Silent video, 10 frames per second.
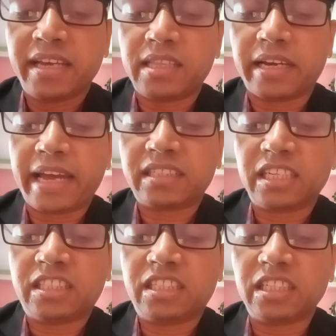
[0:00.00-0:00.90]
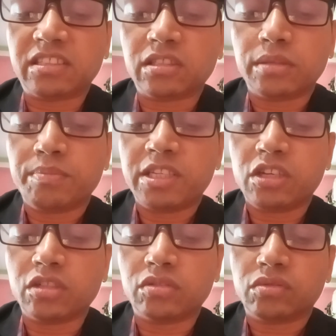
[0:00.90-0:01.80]
the characteristics
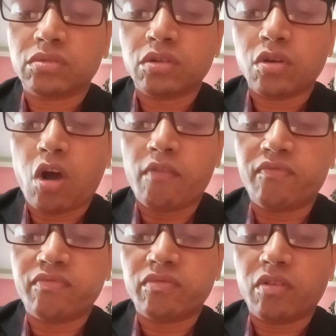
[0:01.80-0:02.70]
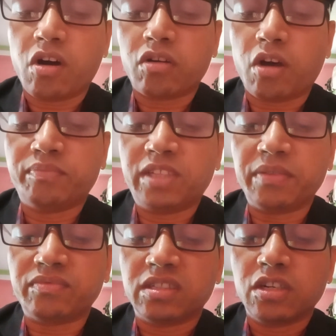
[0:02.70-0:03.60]
measured of or observed